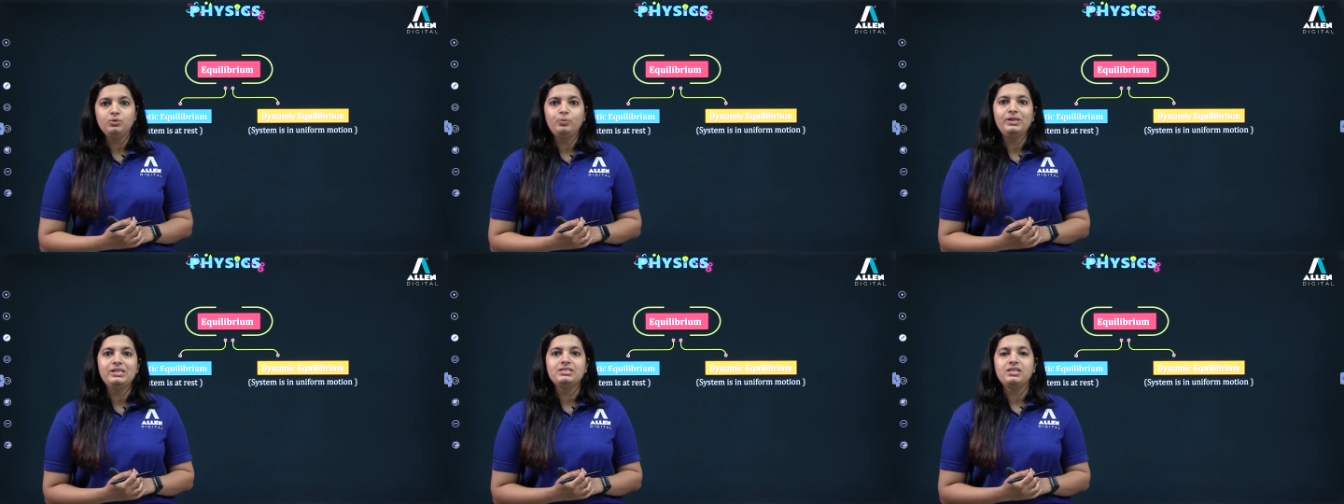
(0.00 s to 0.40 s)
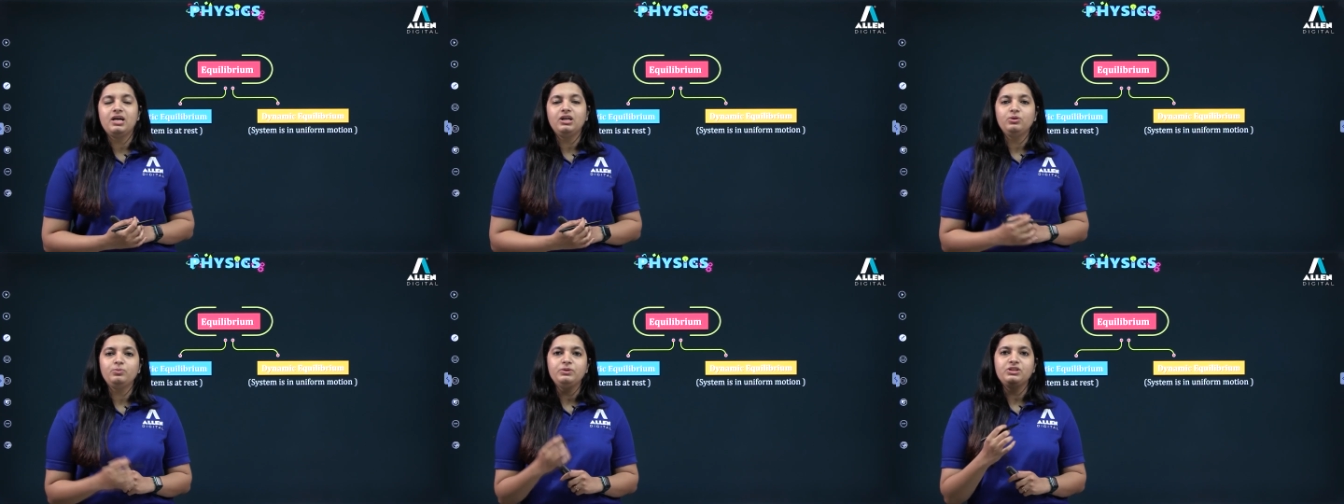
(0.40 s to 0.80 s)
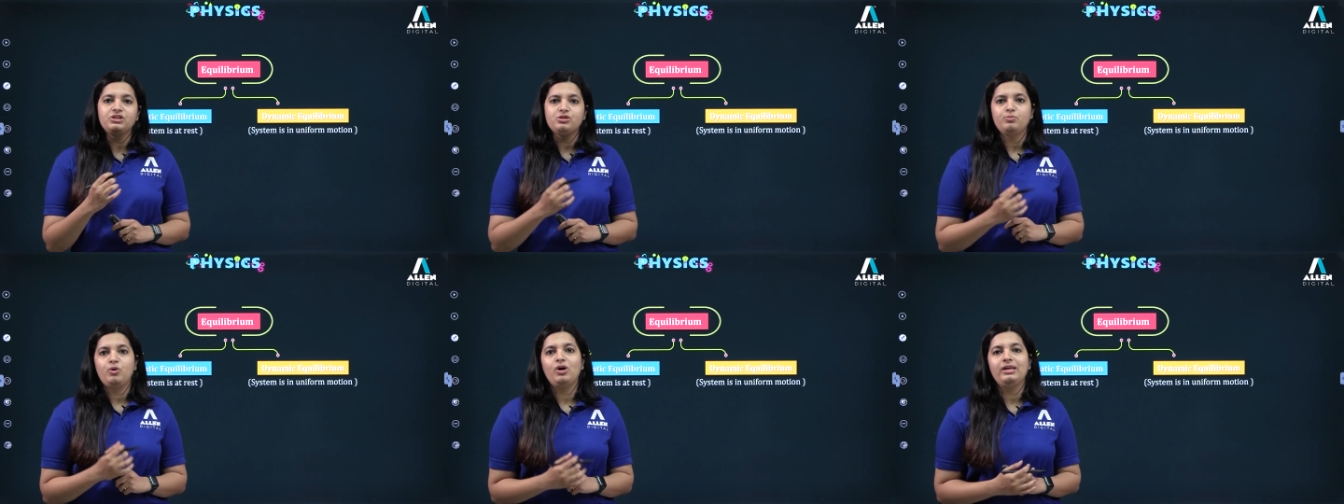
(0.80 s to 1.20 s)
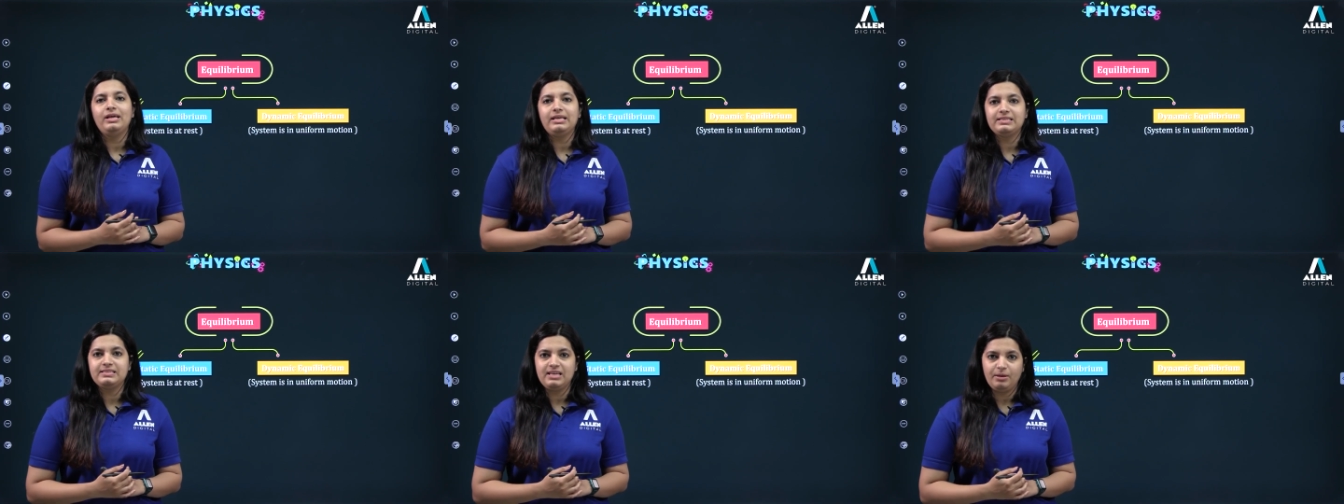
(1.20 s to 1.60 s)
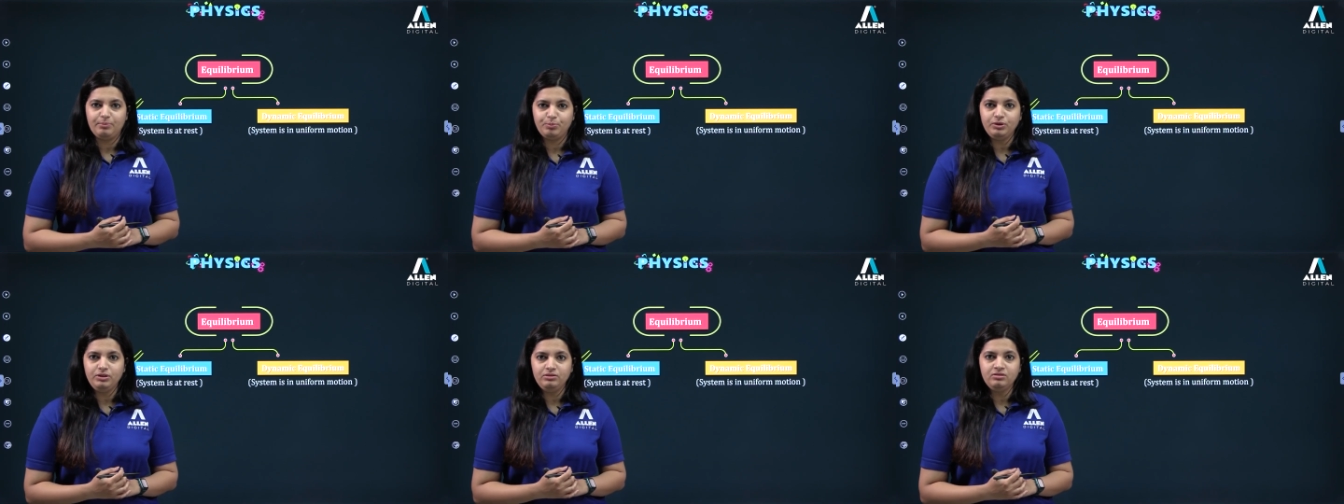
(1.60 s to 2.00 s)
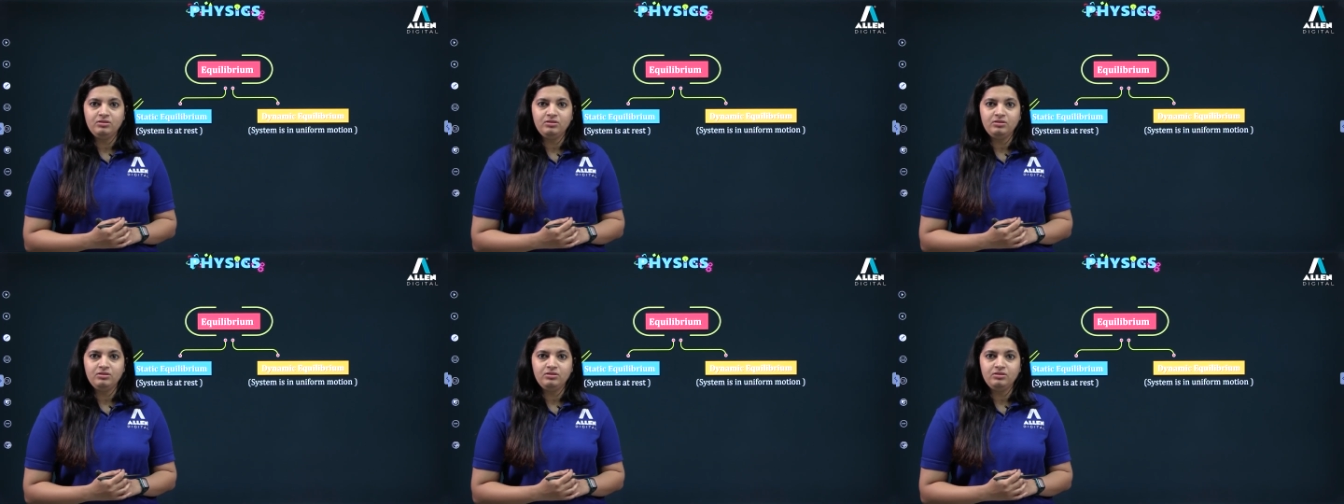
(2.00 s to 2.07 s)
We'll start with a small example